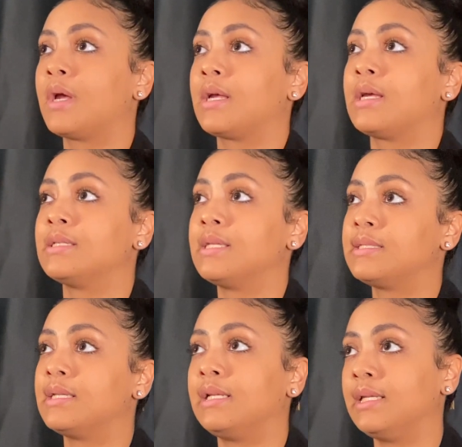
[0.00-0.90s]

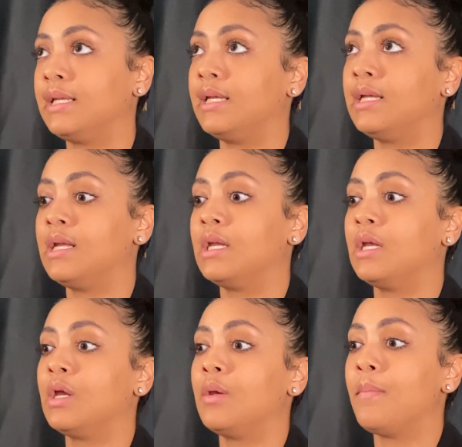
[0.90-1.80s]
consistently
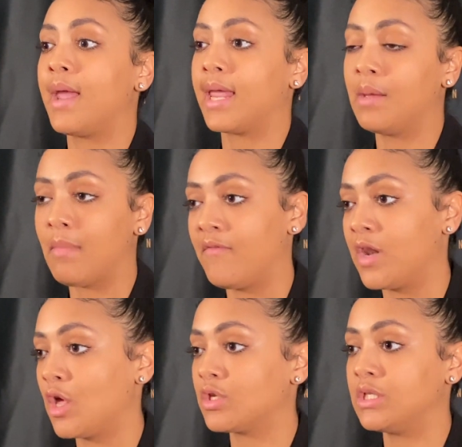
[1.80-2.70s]
getting my
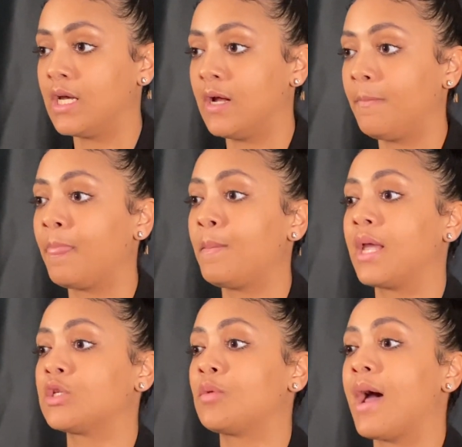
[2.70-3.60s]
videos done,
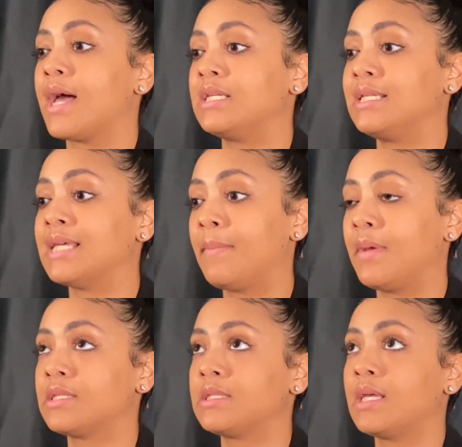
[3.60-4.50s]
making sure my IG
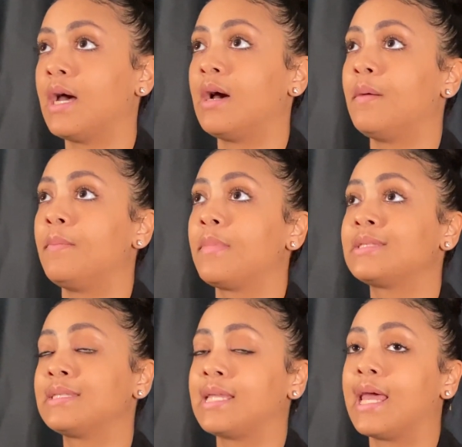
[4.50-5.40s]
topics,
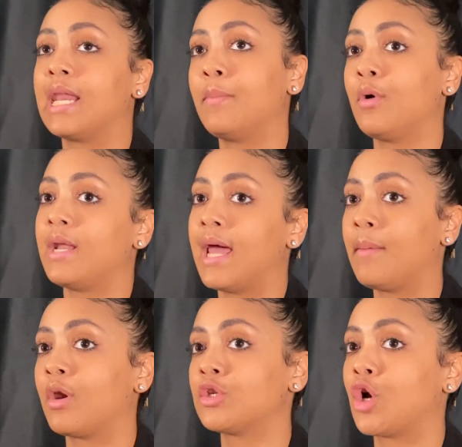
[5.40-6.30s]
staying up on that.
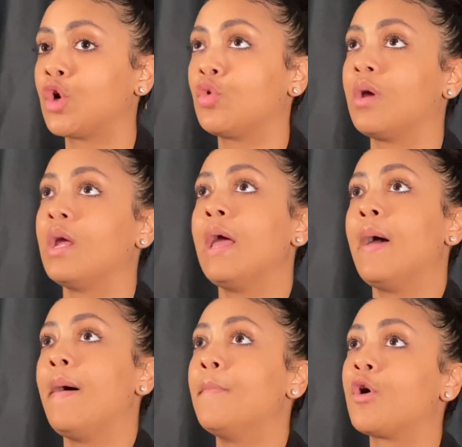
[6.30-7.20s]
I'm going to start doing
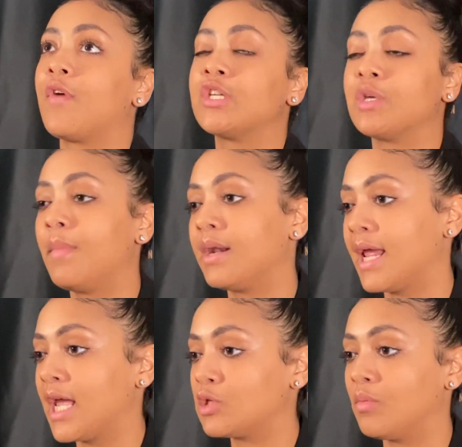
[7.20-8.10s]
Motivation
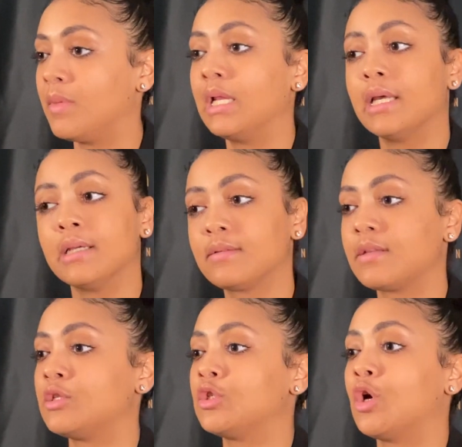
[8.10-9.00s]
Mondays with Mila.
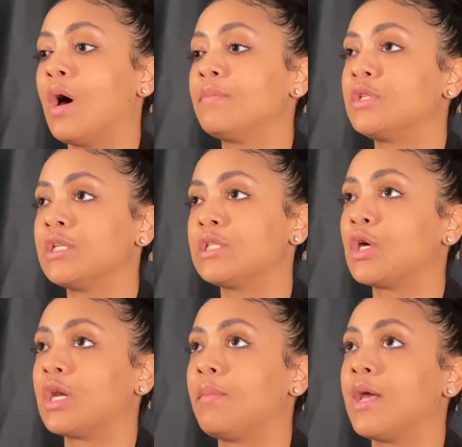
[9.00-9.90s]
So I'm just
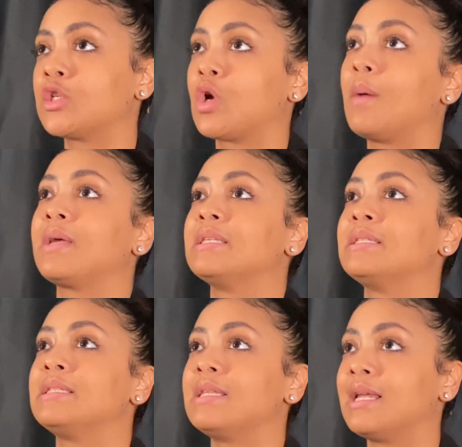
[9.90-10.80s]
going to make sure I'm
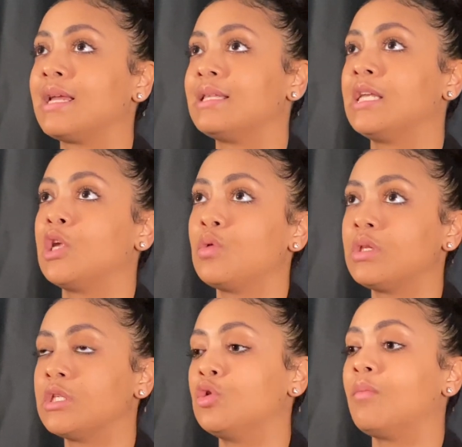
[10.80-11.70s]
consistent and continuing
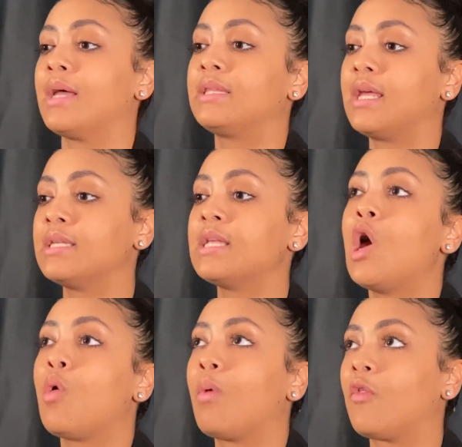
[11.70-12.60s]
to do my things,
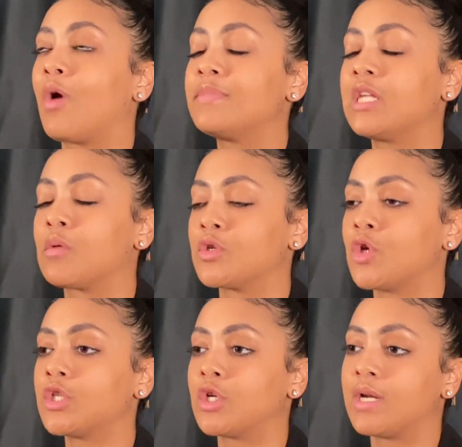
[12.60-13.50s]
whether I'm seeing
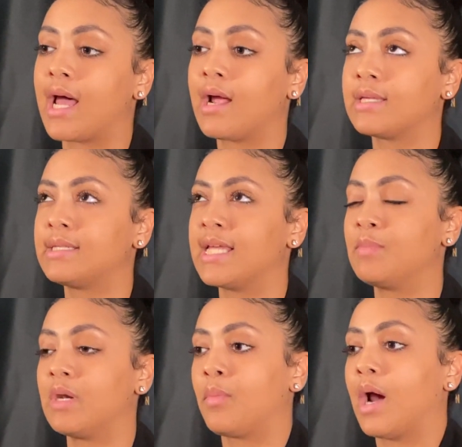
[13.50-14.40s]
results or not, because that's
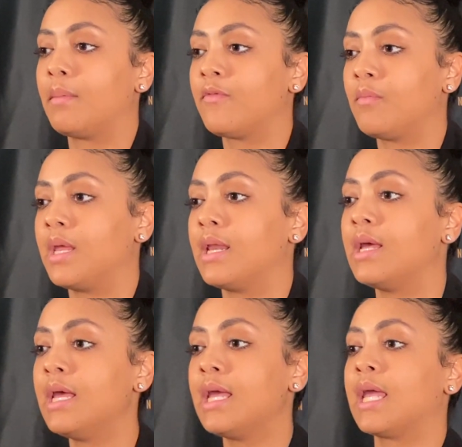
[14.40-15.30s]
been a problem for me, to
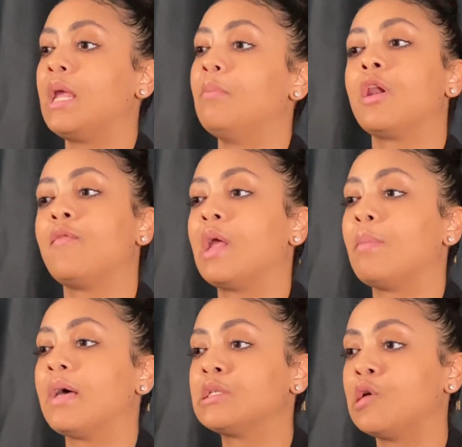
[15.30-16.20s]
keep motivating
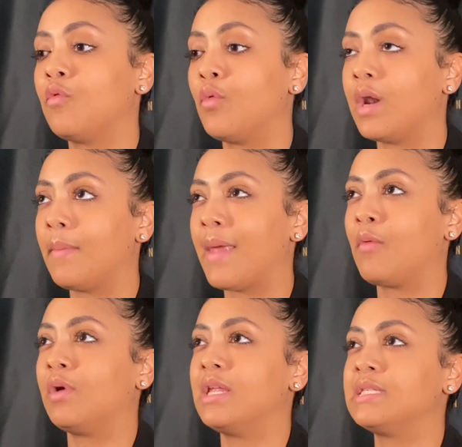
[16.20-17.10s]
myself when I'm not
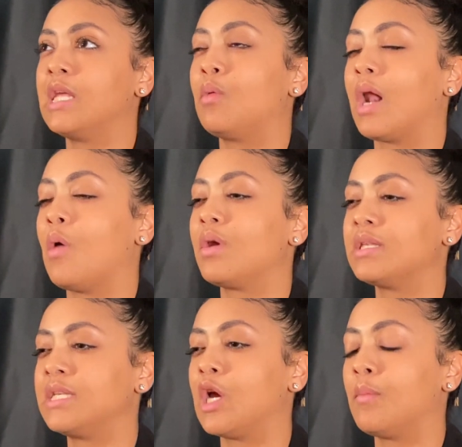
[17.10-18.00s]
really seeing what I want to
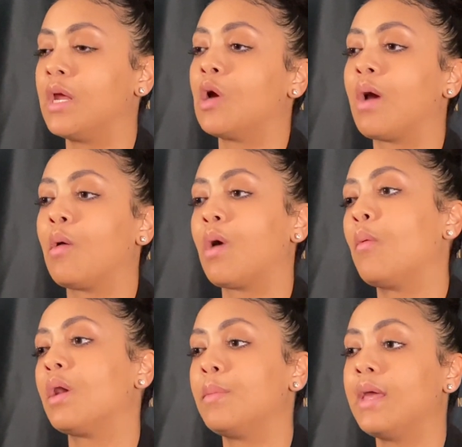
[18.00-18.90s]
see or being right where I
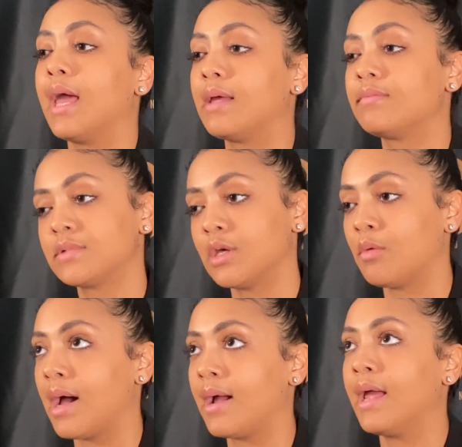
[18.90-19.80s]
want to be at. So
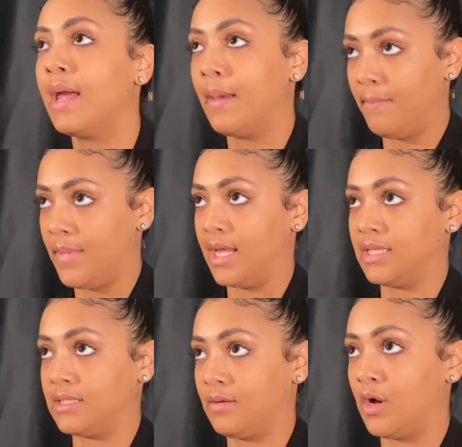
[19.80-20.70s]
my
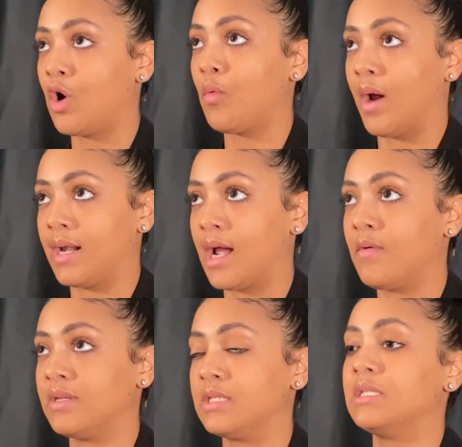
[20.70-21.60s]
biggest goal right
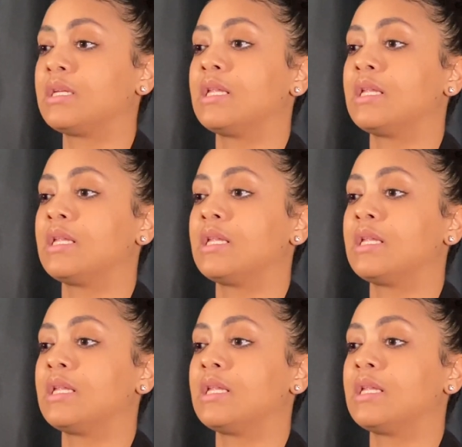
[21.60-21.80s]
now is to just